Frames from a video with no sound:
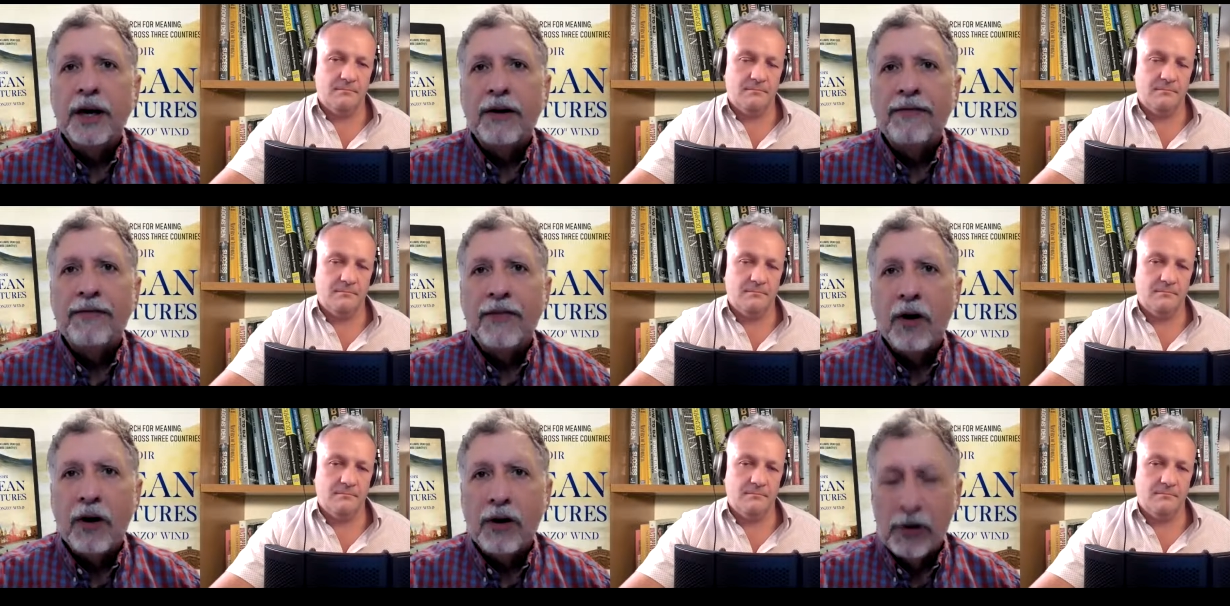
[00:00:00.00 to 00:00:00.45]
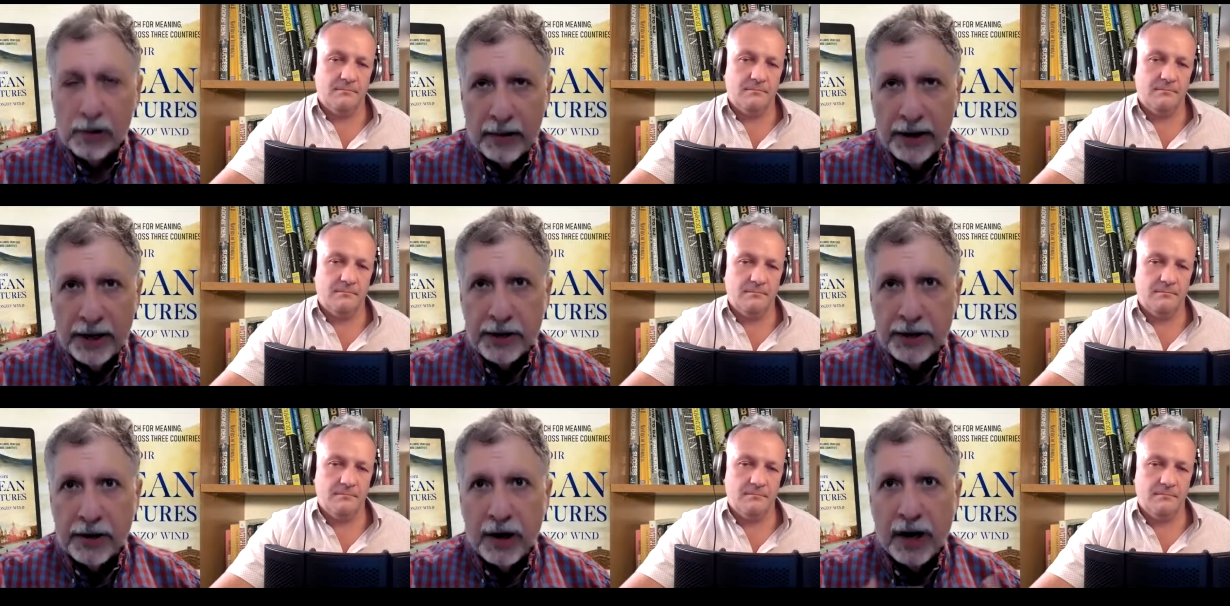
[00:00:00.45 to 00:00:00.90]
Speaker 1: a far
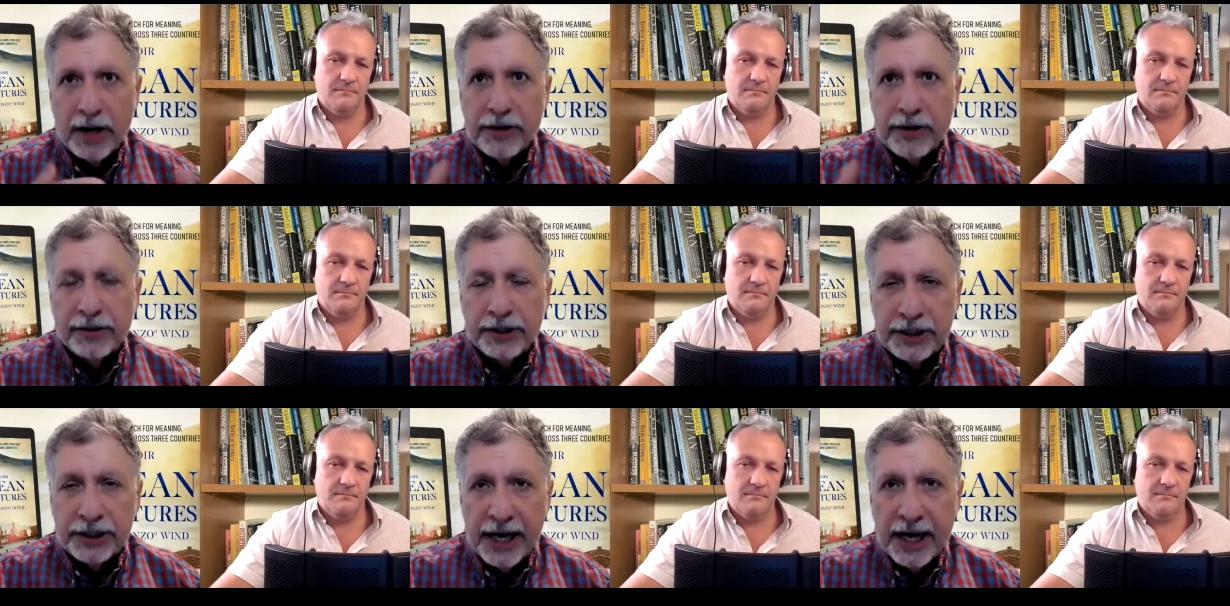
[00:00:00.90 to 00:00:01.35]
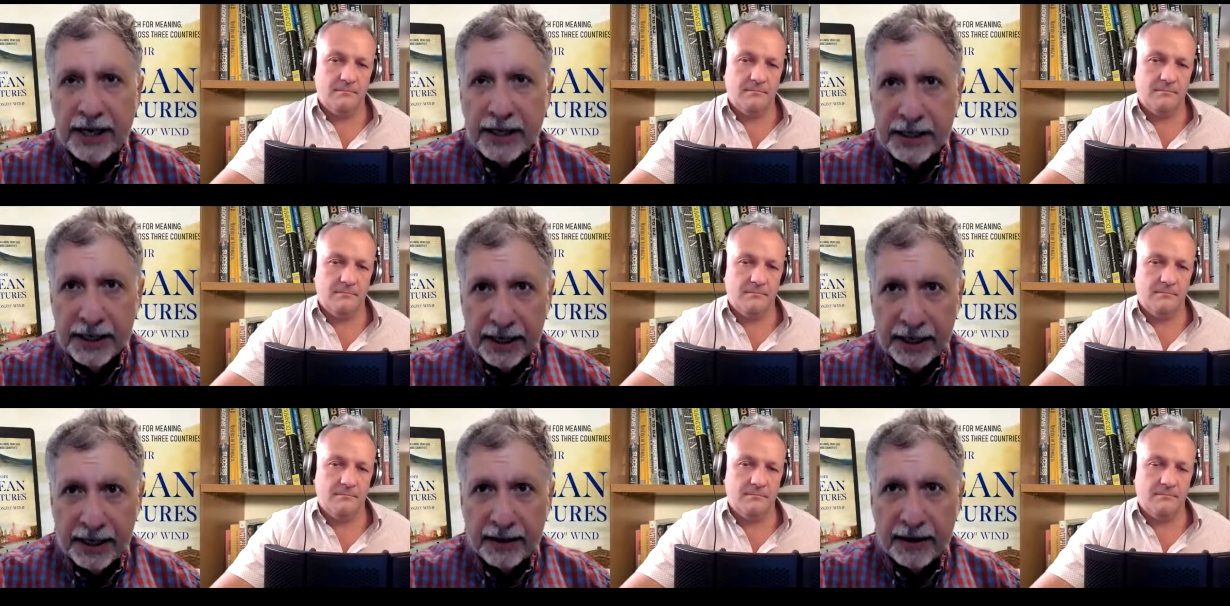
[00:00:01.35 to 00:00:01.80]
greater
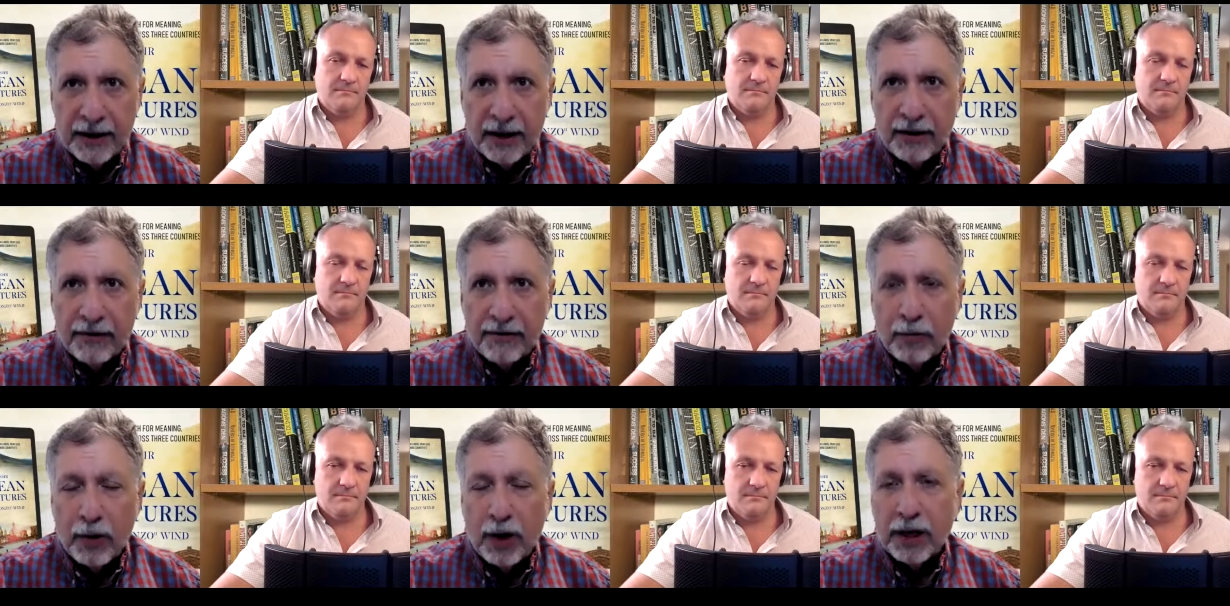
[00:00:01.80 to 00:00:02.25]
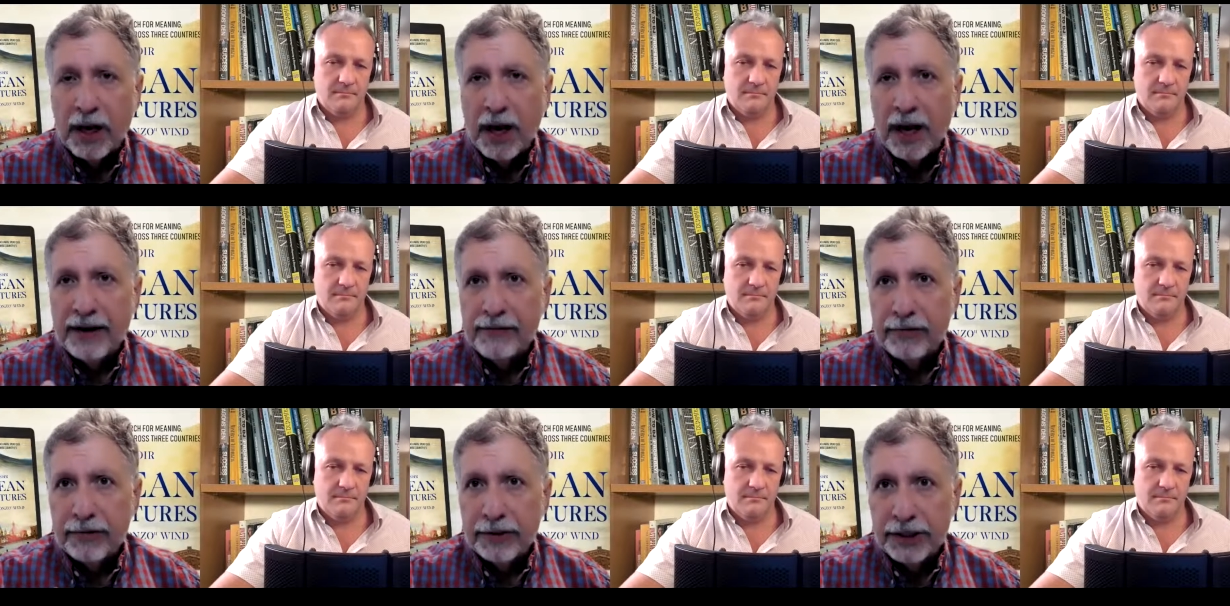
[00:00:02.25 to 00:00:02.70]
understanding of what
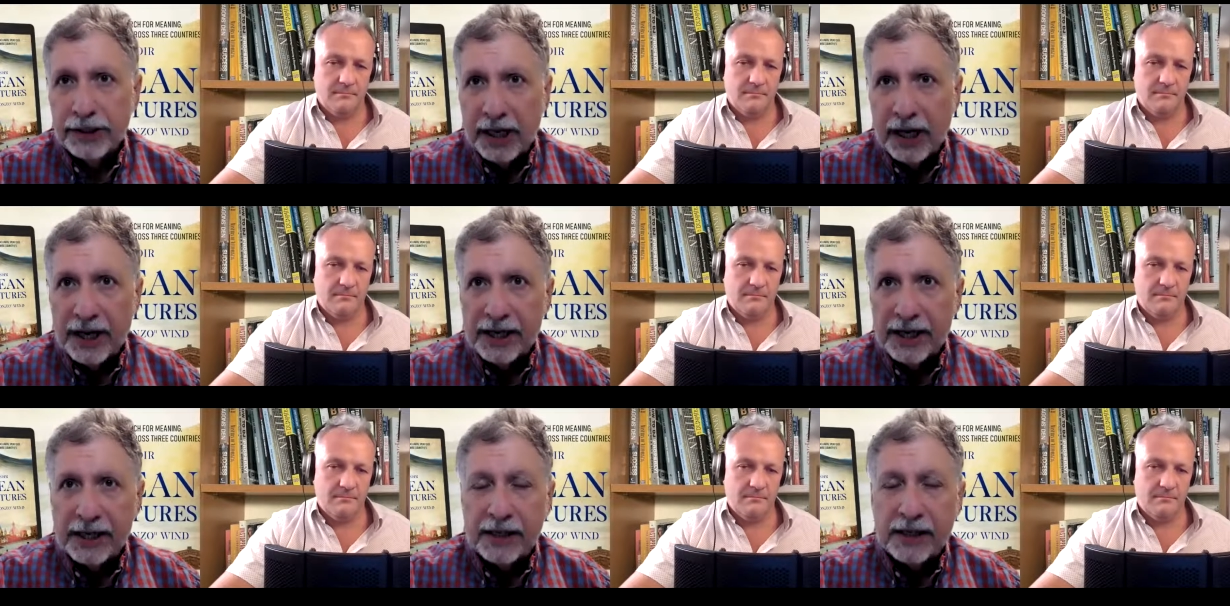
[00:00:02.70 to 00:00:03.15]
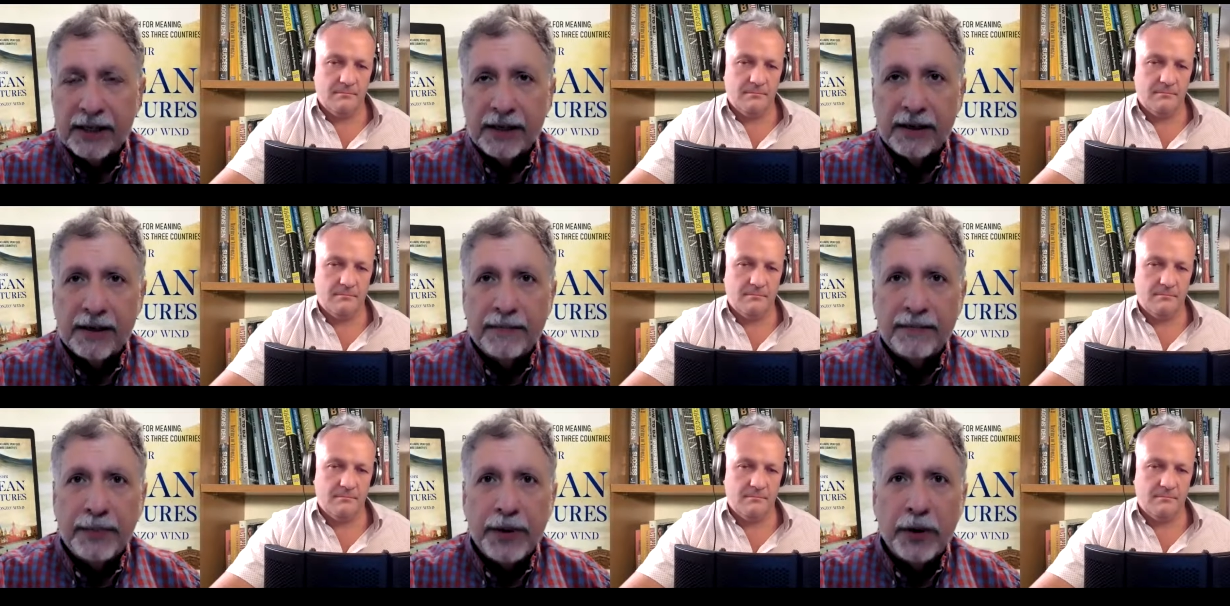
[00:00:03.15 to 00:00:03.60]
life was like
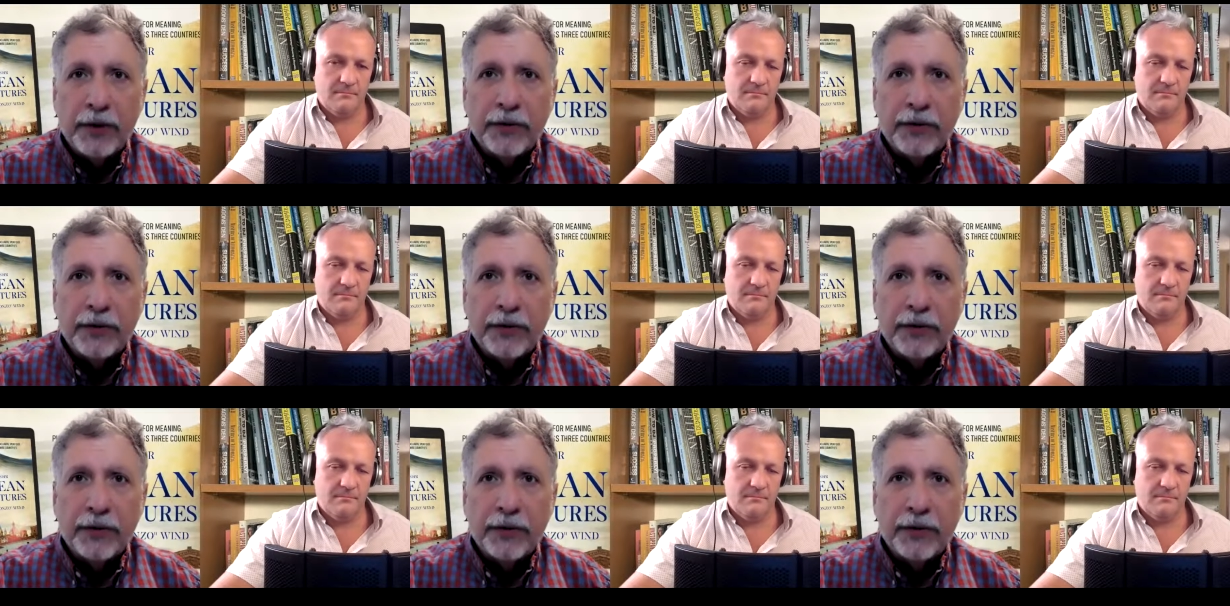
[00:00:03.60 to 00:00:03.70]
um,